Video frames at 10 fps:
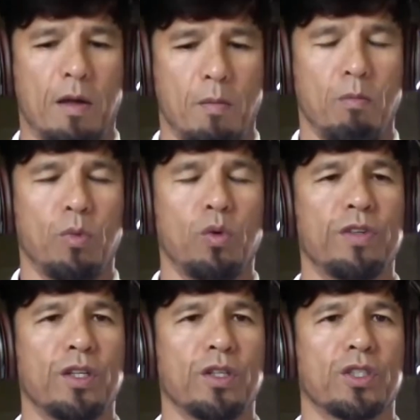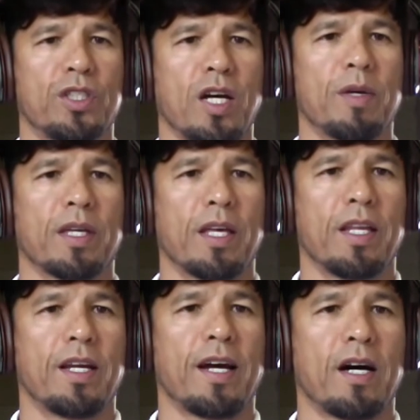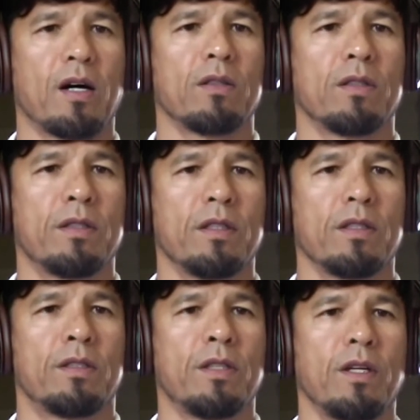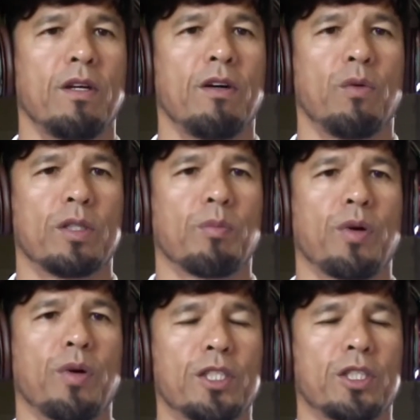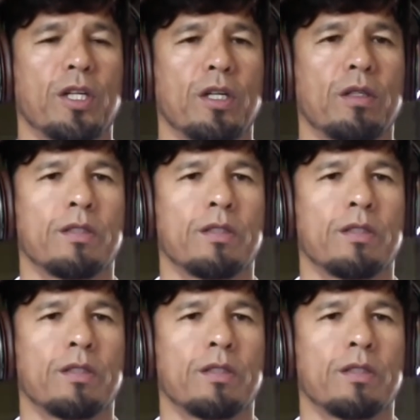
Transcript: moving your stomach in and out with the pressure.